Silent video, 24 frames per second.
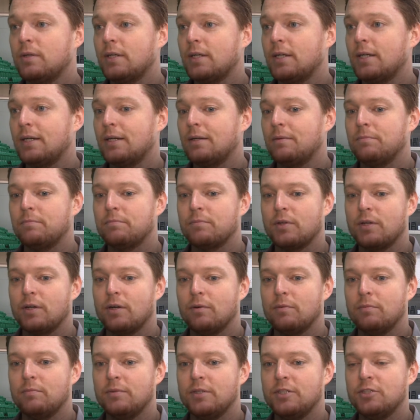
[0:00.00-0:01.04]

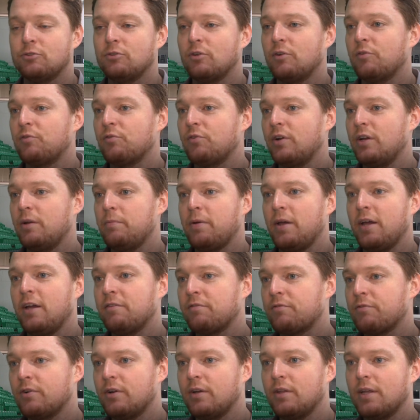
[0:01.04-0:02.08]
injury-free,
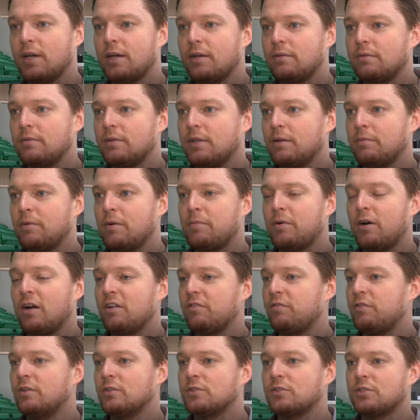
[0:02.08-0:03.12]
pain-free, that my
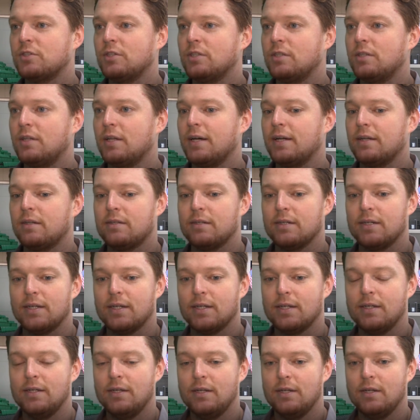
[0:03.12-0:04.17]
body feels good, that
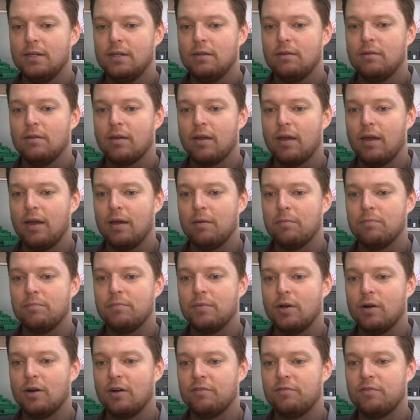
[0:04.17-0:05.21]
the
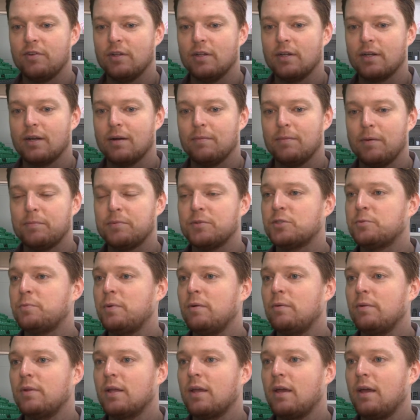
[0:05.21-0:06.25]
game, you know, I feel like I'm up to
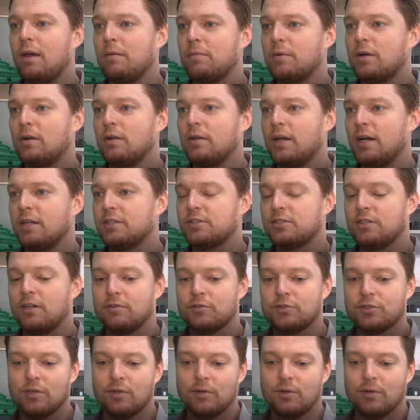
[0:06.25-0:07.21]
speed with the game and all that stuff.